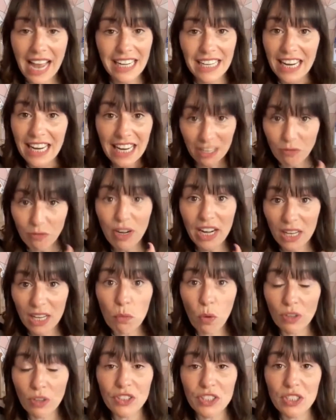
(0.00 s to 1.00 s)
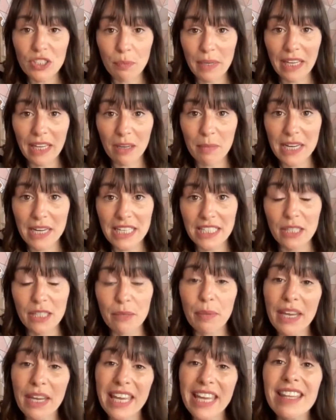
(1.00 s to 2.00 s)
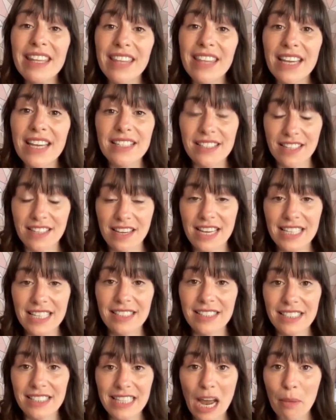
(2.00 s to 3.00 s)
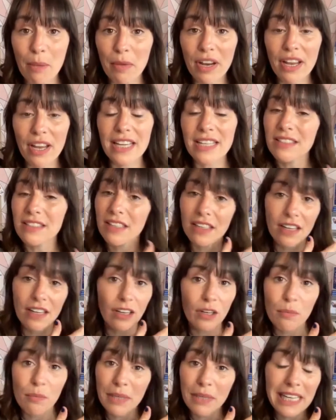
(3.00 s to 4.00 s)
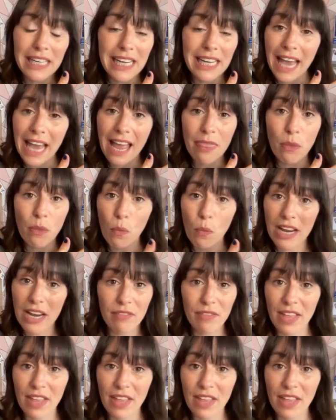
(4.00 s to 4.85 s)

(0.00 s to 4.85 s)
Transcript: and he really wants to be a comedian. But he thinks that his stammer is going to completely get in the way